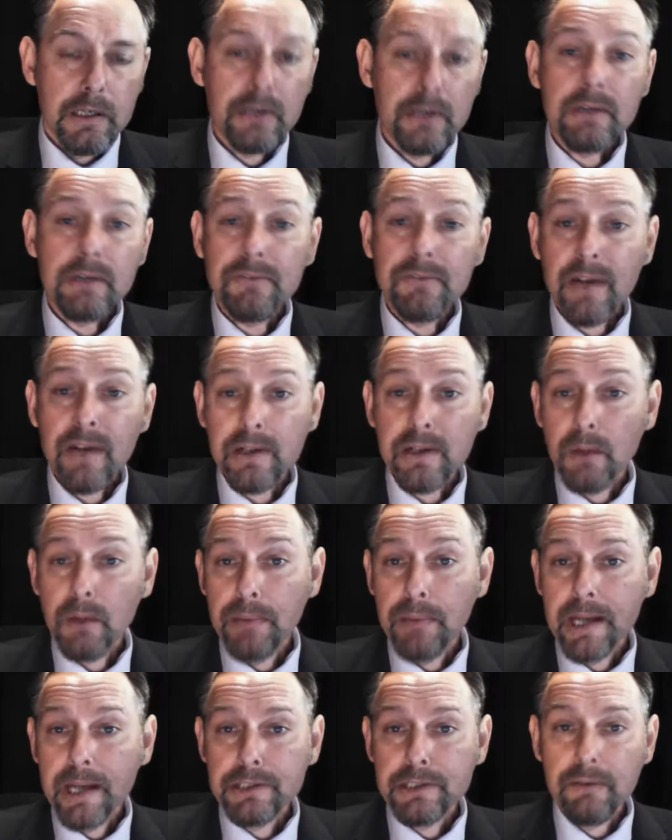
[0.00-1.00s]
You can find
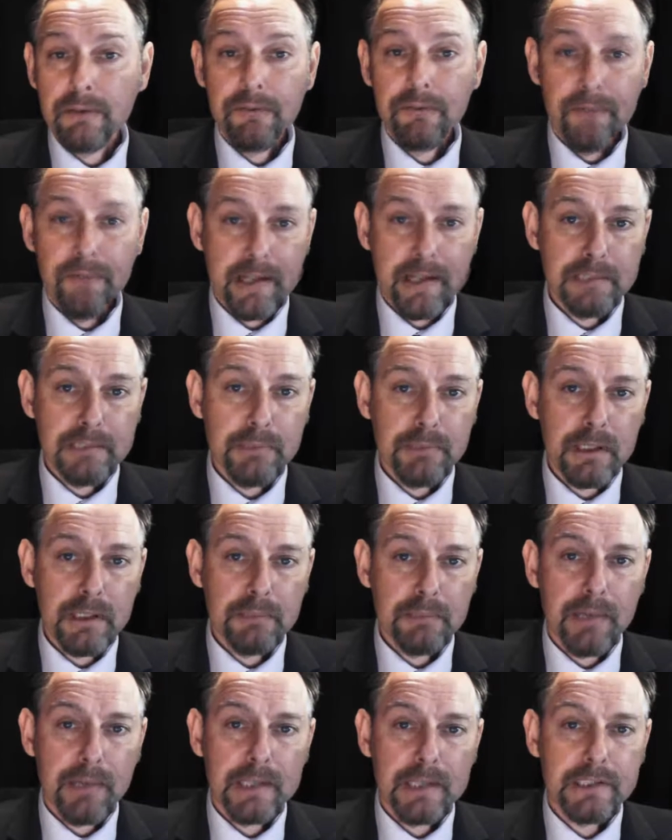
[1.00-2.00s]
our page on
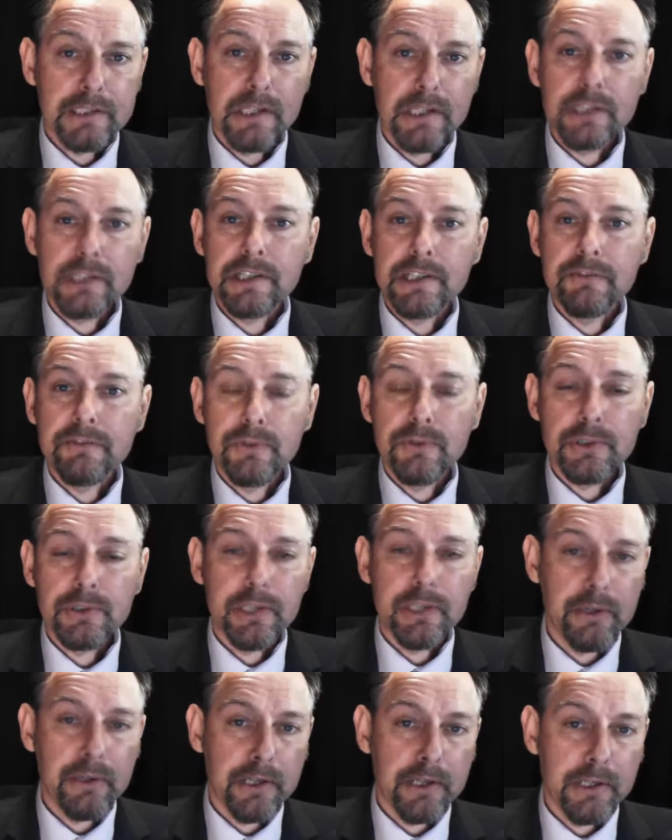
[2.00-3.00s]
Facebook by searching
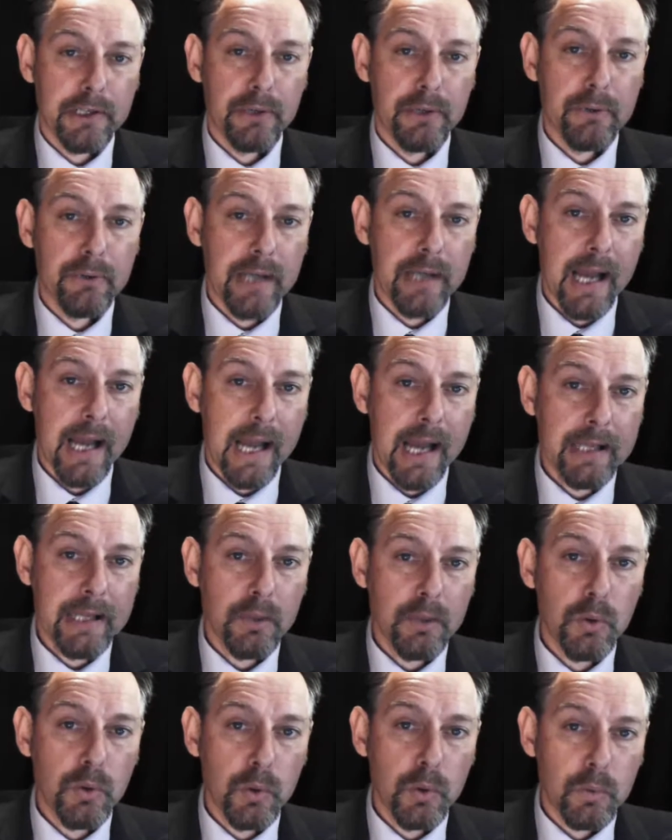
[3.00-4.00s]
for The Unit
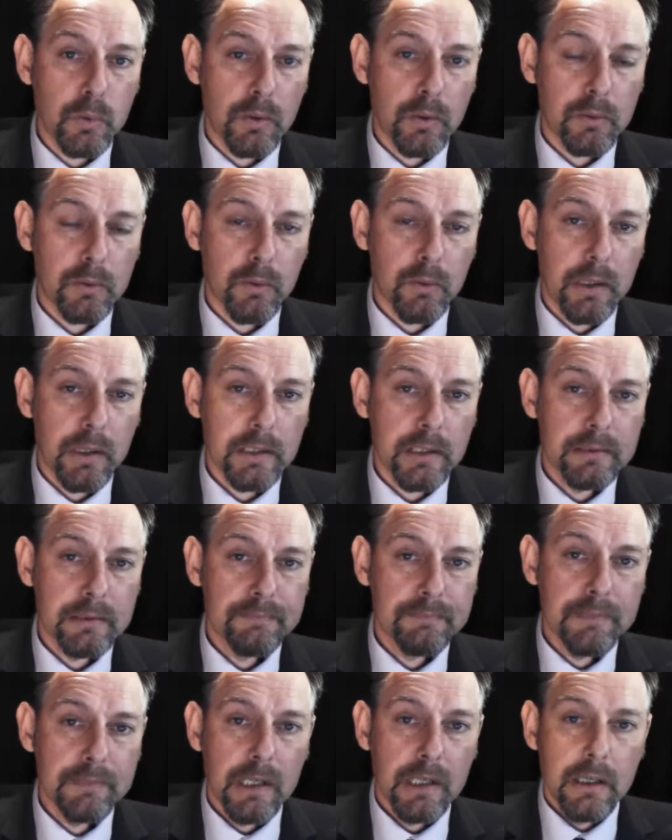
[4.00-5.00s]
UK, all one
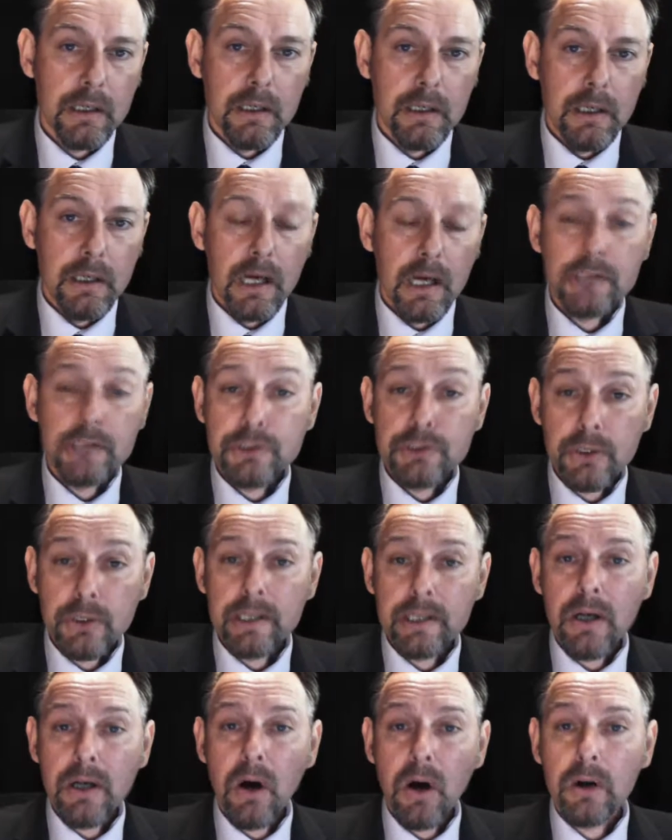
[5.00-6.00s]
word. And
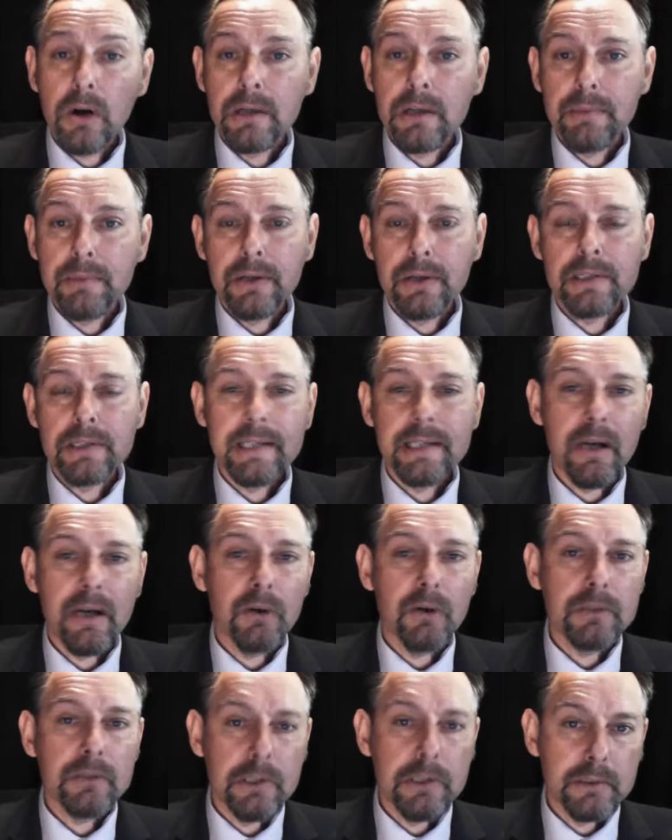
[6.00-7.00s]
join our
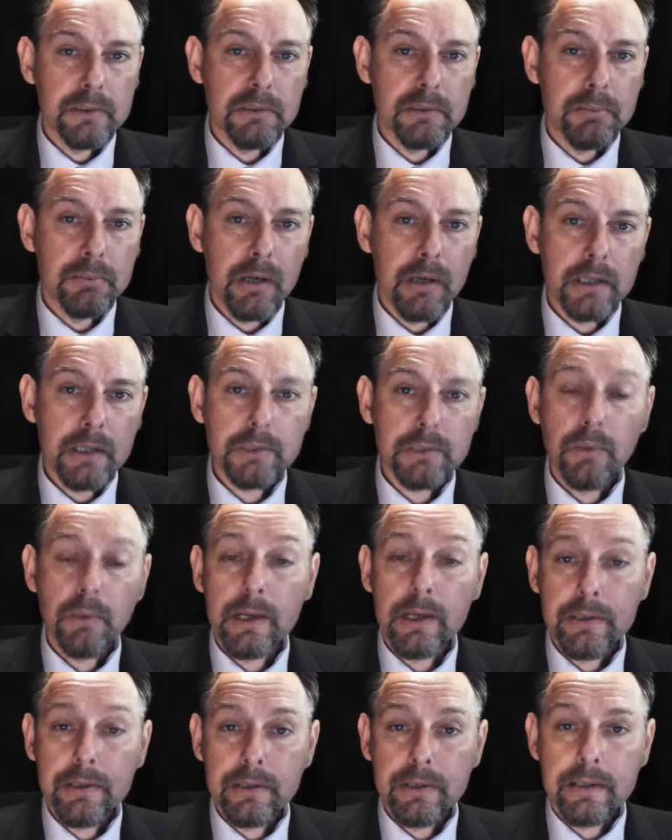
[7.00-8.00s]
community on Google Plus,
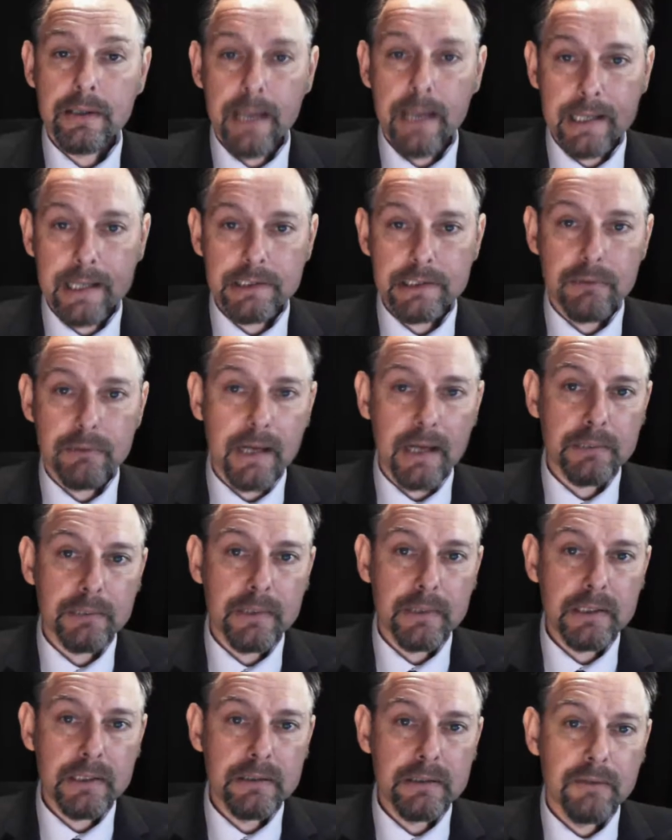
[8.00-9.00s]
where you can
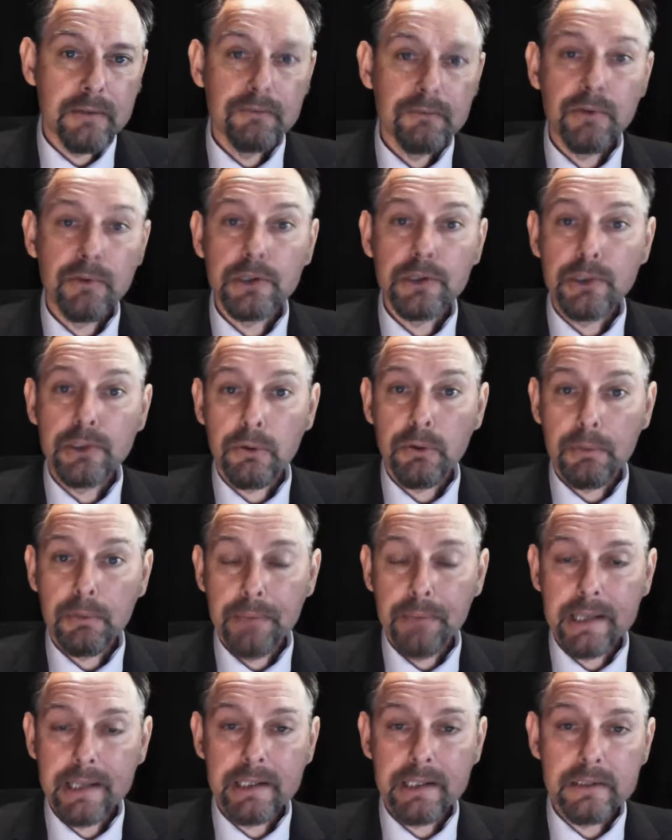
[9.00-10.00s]
interact with us, voice your
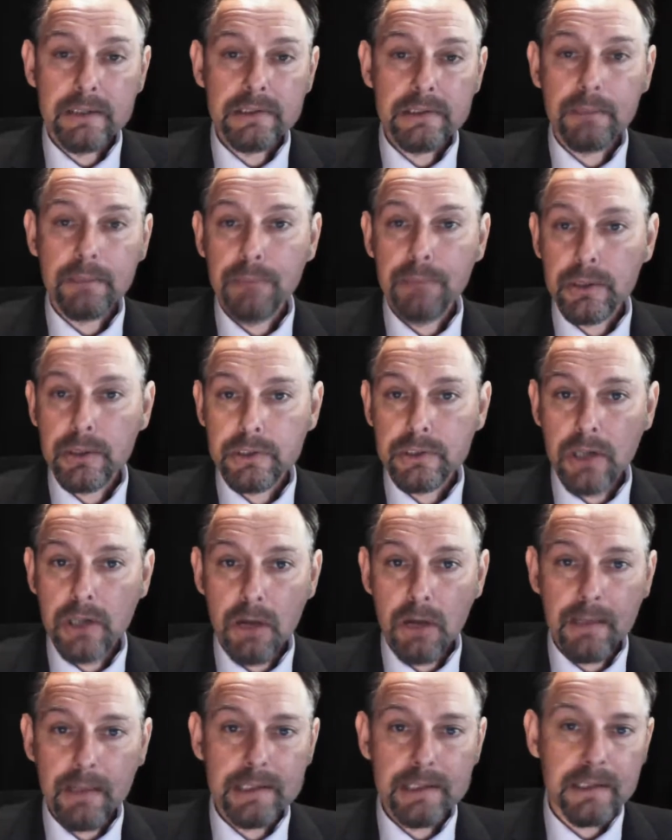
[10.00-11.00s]
opinions and post
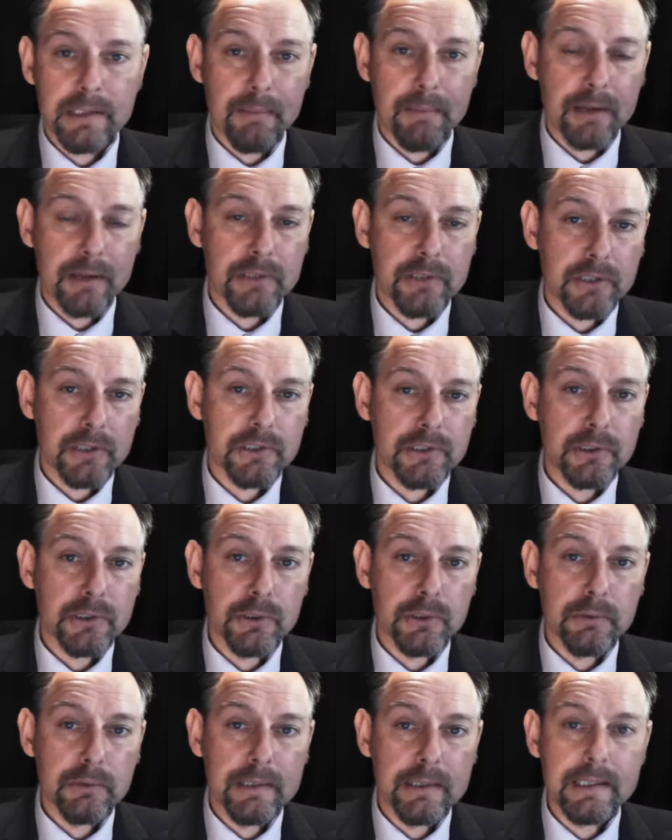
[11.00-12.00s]
comments about our
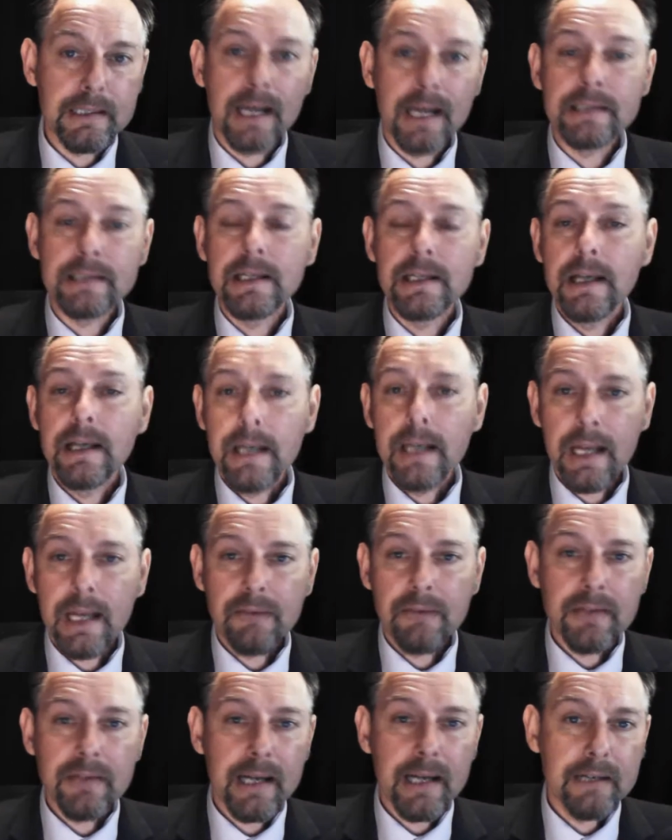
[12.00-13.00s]
stories, and
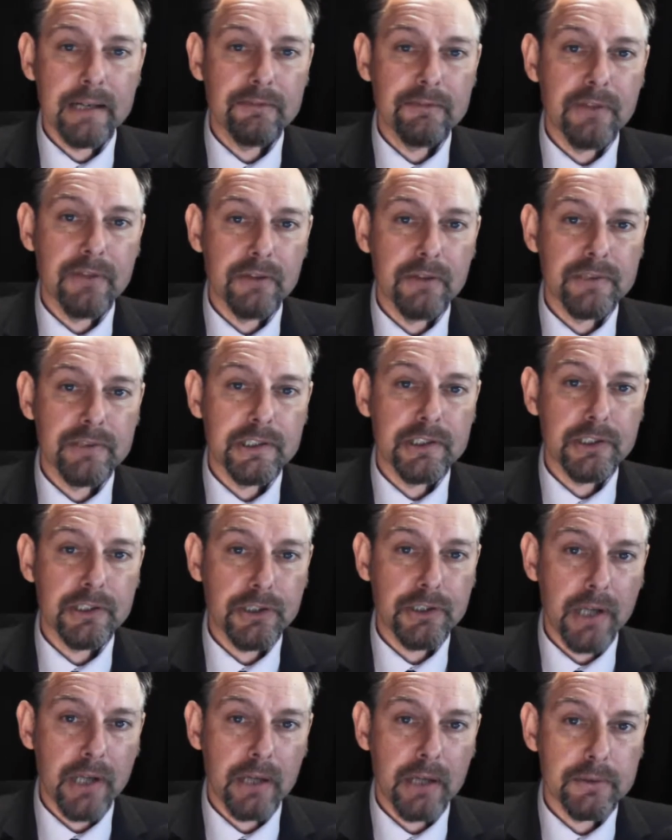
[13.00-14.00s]
even get involved in
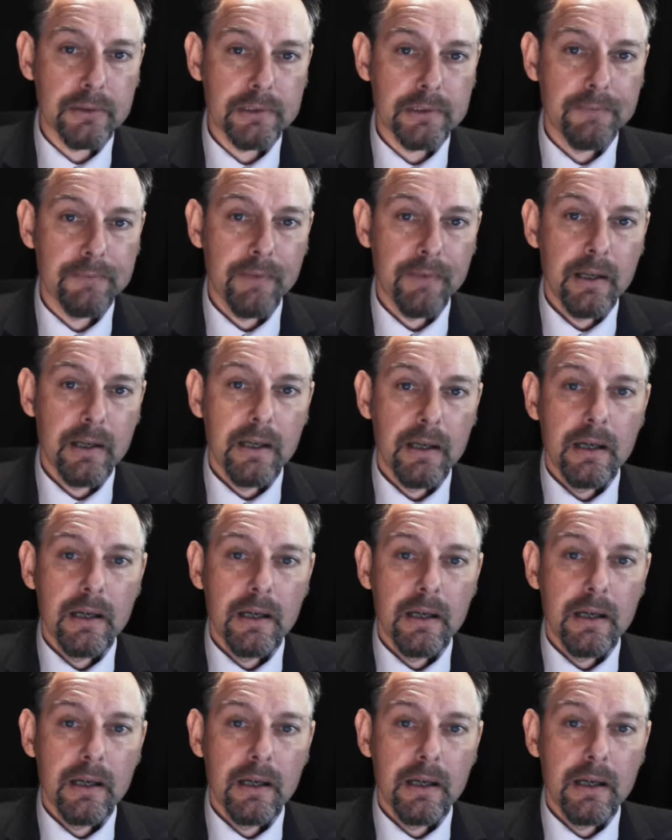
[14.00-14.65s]
the shows.